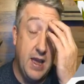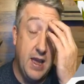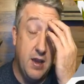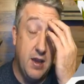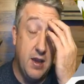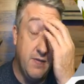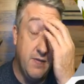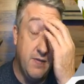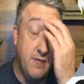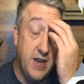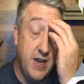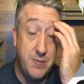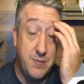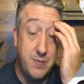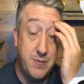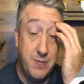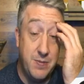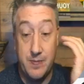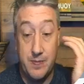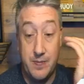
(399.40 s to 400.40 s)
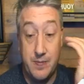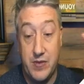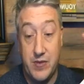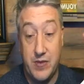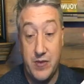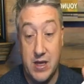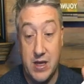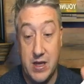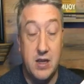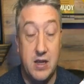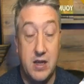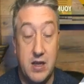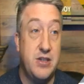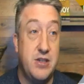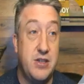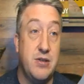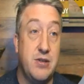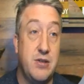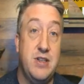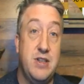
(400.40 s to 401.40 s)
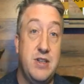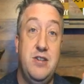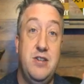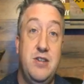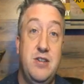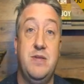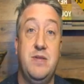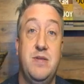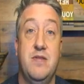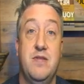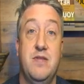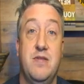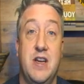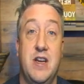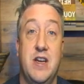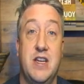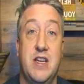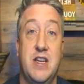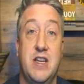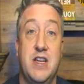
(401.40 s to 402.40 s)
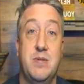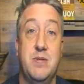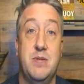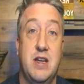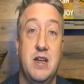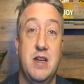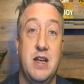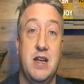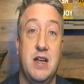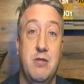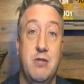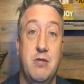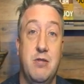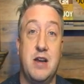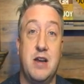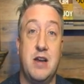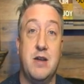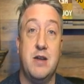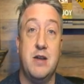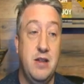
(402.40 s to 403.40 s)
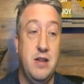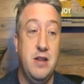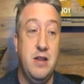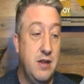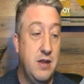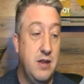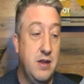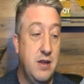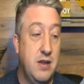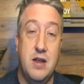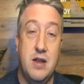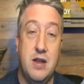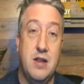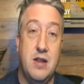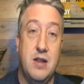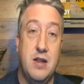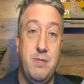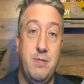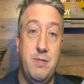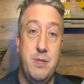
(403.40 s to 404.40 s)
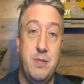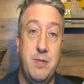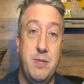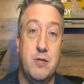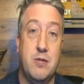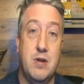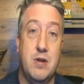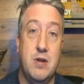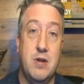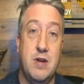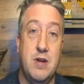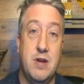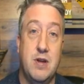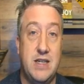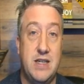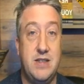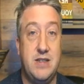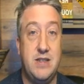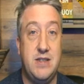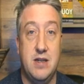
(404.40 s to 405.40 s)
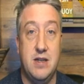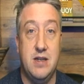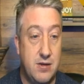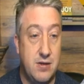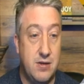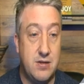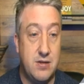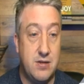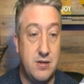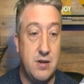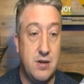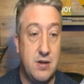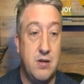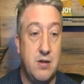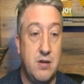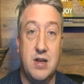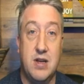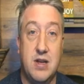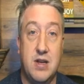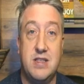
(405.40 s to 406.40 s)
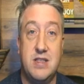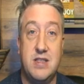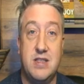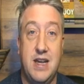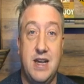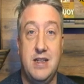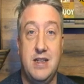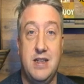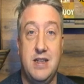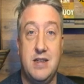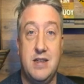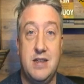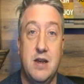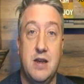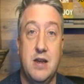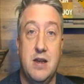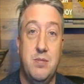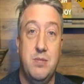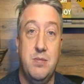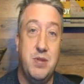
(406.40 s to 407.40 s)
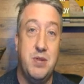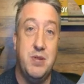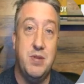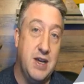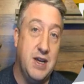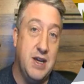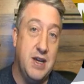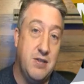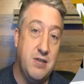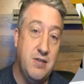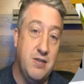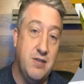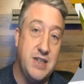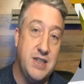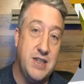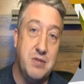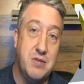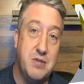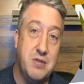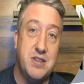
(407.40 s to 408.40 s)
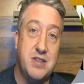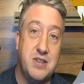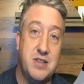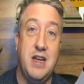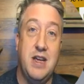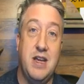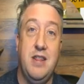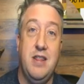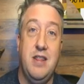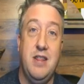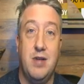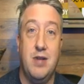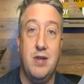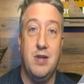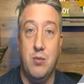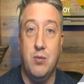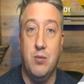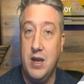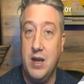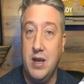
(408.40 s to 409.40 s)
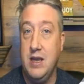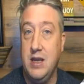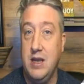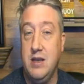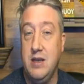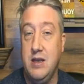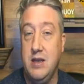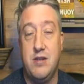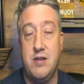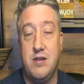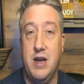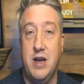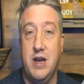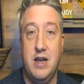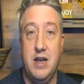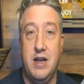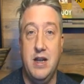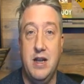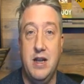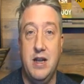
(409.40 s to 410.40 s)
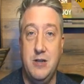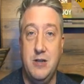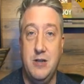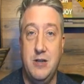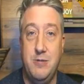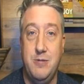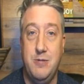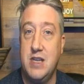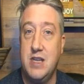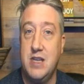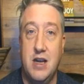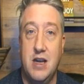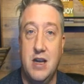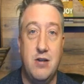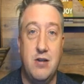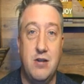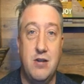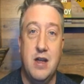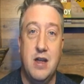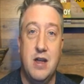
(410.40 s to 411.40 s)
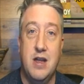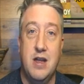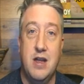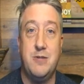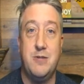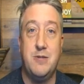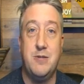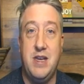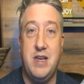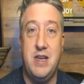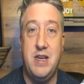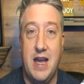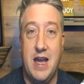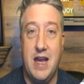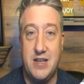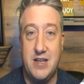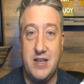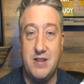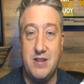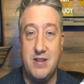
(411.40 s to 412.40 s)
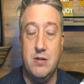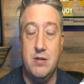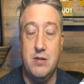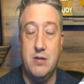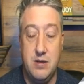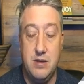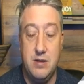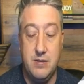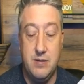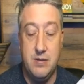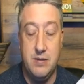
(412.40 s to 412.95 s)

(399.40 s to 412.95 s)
investments. There's only two types of investments that I recommend that people invest in. Those are real estate, but you have to invest in real estate in the right way. You have to buy it at a deep discount. It has to be cash flowing,